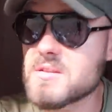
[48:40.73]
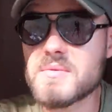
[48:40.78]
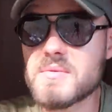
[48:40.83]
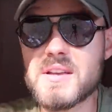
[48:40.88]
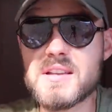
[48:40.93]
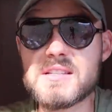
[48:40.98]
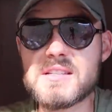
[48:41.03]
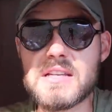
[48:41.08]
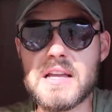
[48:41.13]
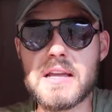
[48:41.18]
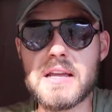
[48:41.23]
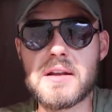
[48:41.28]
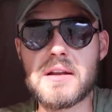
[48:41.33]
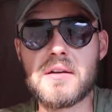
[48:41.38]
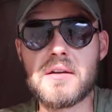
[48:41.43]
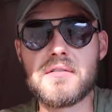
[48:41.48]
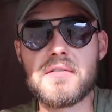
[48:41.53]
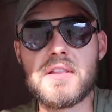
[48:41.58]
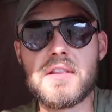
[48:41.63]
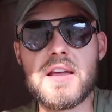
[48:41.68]
they're saying
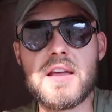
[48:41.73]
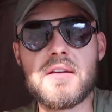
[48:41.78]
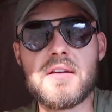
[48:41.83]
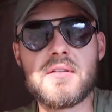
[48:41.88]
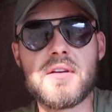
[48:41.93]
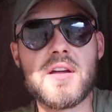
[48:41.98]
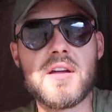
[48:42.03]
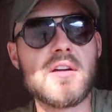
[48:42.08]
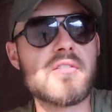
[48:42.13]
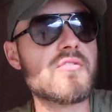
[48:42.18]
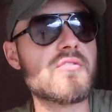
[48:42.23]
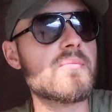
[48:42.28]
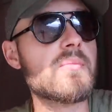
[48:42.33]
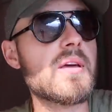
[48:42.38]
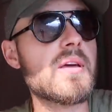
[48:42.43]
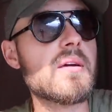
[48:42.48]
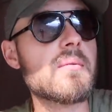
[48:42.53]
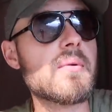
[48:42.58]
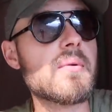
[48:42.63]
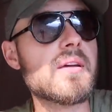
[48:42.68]
over there and go from
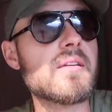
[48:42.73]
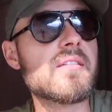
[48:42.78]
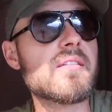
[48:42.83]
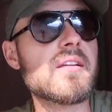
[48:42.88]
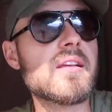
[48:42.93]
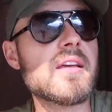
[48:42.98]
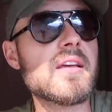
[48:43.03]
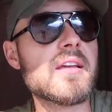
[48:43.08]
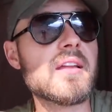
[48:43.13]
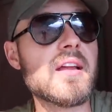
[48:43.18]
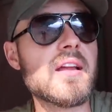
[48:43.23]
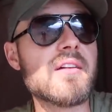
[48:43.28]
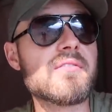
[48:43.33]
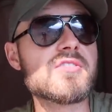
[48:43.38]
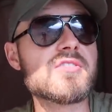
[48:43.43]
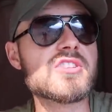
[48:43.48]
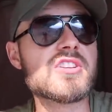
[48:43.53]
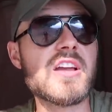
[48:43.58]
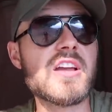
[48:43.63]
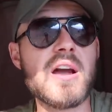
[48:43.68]
there, basically, and have
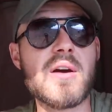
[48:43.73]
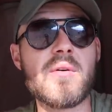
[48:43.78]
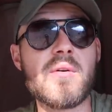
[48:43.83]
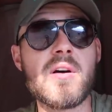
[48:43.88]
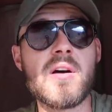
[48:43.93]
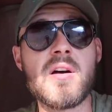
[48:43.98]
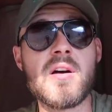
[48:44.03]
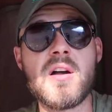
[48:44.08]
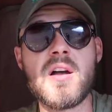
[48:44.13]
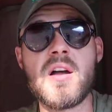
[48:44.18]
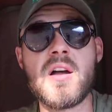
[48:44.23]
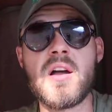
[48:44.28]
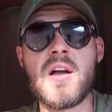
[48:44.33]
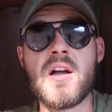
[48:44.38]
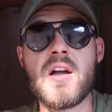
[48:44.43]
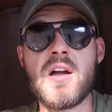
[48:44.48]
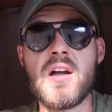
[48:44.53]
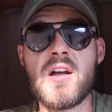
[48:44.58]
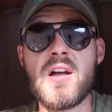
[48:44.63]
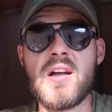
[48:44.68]
a shower.
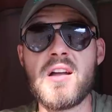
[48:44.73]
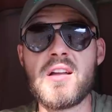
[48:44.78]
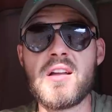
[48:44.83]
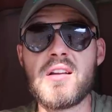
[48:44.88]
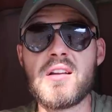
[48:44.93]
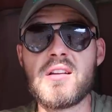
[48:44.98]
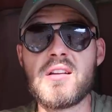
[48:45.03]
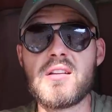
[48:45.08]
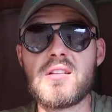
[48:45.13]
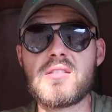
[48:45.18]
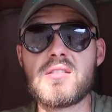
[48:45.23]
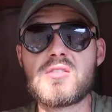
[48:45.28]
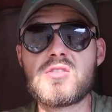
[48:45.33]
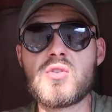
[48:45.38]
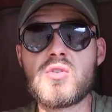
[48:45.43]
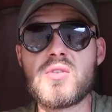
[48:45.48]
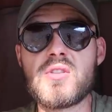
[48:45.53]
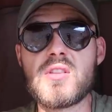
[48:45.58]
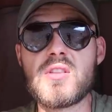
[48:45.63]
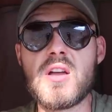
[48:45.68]

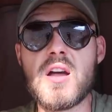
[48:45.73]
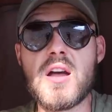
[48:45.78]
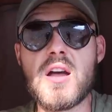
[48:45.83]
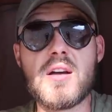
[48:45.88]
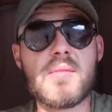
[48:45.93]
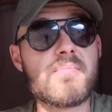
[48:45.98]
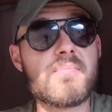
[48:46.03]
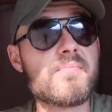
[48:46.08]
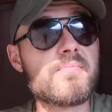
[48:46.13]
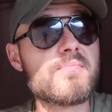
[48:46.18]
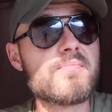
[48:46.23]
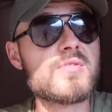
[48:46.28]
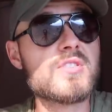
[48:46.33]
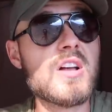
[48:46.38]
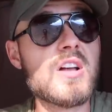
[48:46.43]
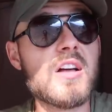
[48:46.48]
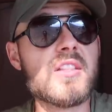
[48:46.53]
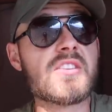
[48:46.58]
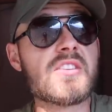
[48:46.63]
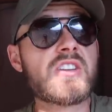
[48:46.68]

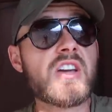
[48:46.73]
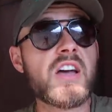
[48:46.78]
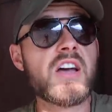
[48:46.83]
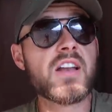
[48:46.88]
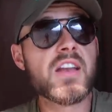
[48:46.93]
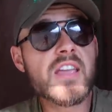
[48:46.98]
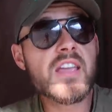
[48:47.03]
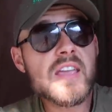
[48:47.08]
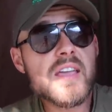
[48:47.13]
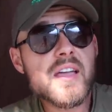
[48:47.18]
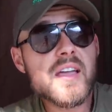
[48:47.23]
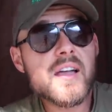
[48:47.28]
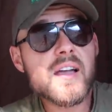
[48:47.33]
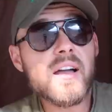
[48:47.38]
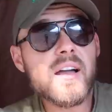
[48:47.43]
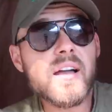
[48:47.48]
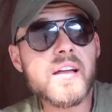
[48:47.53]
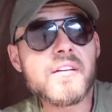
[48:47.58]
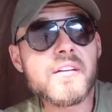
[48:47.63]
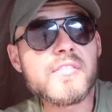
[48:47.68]
Start the journey,
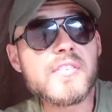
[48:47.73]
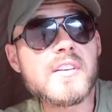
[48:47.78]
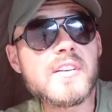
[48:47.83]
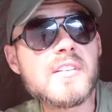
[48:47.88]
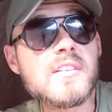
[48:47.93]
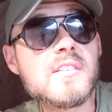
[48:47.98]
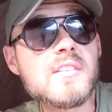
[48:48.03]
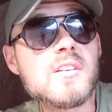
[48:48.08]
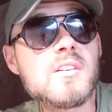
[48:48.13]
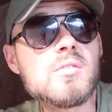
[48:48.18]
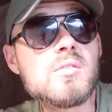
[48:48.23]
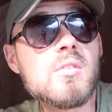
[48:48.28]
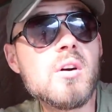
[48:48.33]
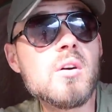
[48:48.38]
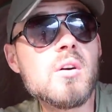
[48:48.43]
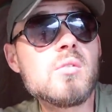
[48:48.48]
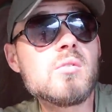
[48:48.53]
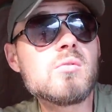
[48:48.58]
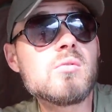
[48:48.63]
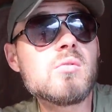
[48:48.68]
and the fish has just
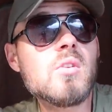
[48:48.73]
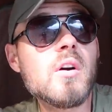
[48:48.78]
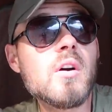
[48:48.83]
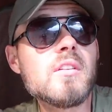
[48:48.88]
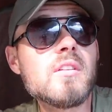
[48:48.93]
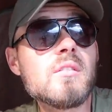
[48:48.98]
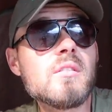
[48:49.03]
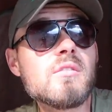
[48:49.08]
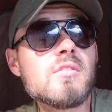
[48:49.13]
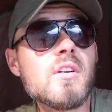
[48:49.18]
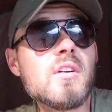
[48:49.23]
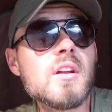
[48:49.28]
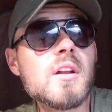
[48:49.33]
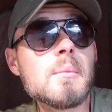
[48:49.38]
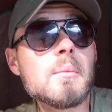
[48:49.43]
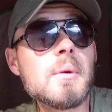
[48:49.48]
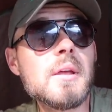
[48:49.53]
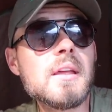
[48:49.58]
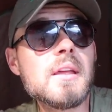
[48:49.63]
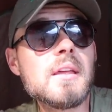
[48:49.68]
rolled right in front
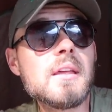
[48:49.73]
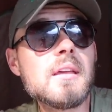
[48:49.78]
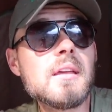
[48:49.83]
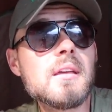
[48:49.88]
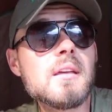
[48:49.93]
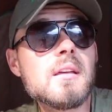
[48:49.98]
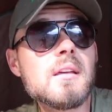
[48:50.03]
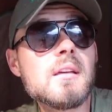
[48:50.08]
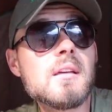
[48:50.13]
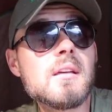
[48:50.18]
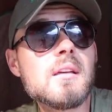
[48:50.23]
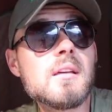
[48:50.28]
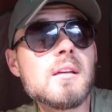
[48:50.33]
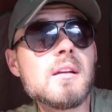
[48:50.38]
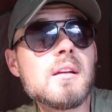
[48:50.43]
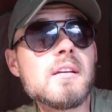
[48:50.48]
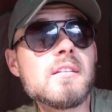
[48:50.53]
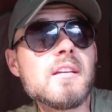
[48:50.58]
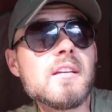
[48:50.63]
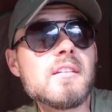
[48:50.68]
of me.
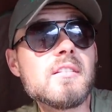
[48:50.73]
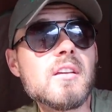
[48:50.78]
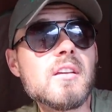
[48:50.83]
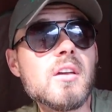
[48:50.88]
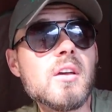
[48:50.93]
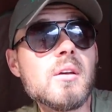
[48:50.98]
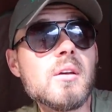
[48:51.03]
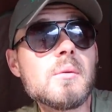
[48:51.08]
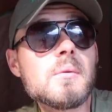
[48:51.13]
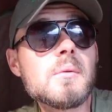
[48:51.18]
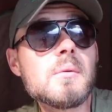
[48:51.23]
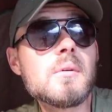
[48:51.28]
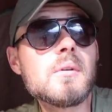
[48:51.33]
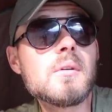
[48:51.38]
Unless that's a coot.